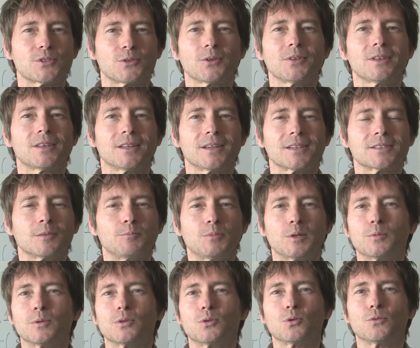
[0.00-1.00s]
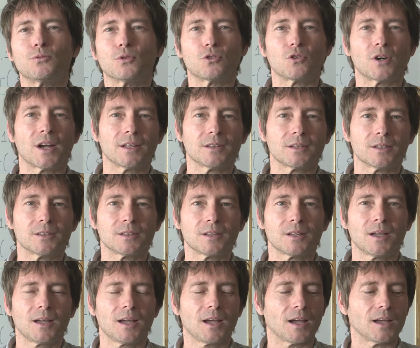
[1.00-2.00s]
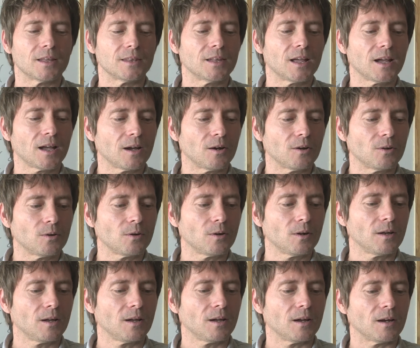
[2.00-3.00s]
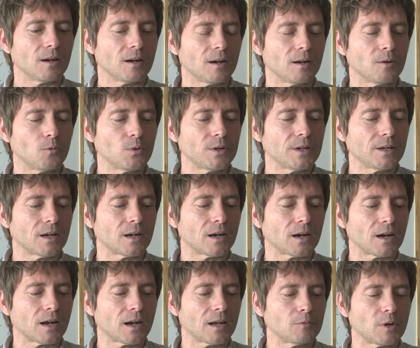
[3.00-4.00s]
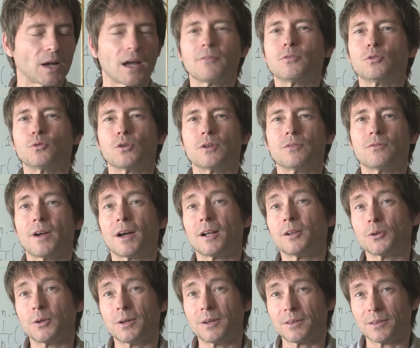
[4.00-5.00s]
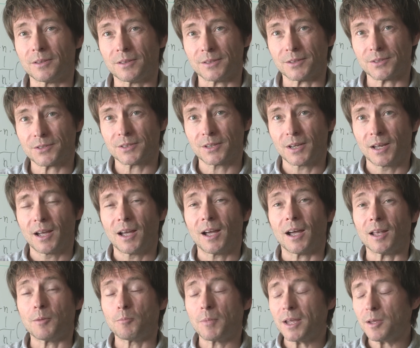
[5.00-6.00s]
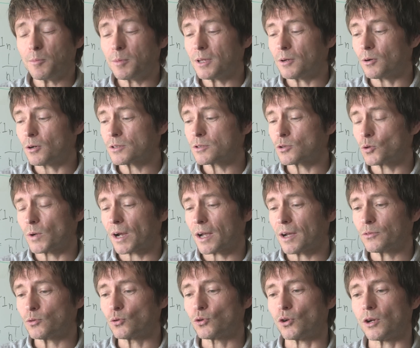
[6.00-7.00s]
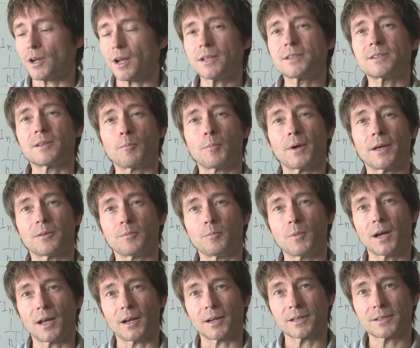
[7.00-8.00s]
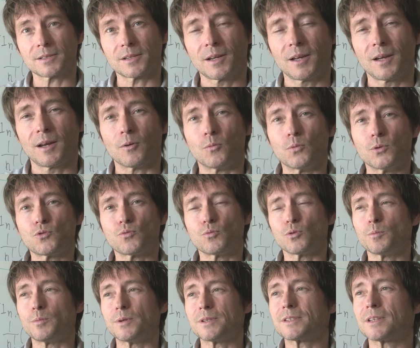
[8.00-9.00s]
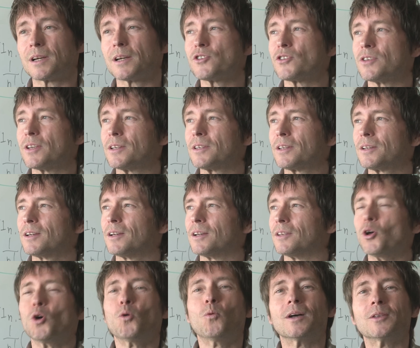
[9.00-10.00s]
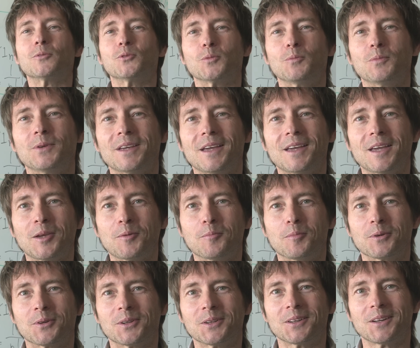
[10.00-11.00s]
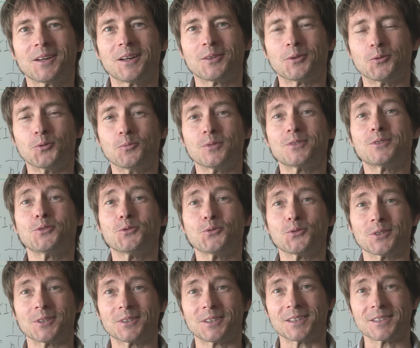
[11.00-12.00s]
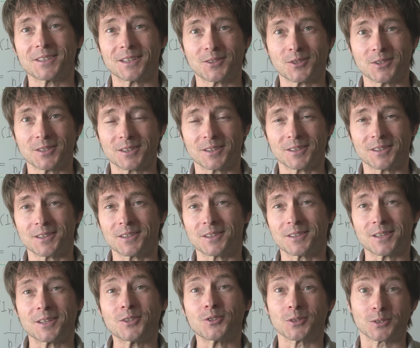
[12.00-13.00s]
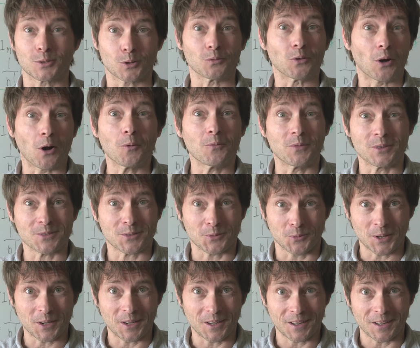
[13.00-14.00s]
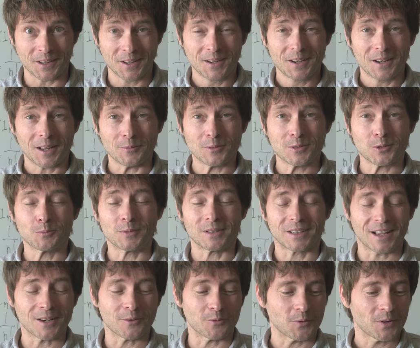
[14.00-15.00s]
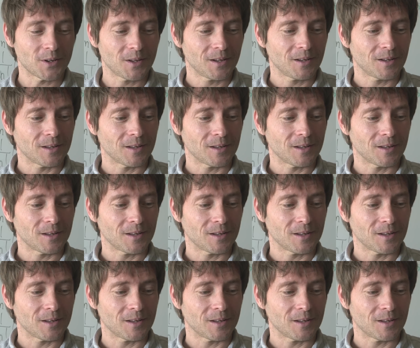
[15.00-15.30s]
were certain things that people took for granted. And now we have to reevaluate this. And maybe also we have to create some mathematics which would be such that no one would be able to misuse it in such a sort of obvious way. I mean, so it'd be kind of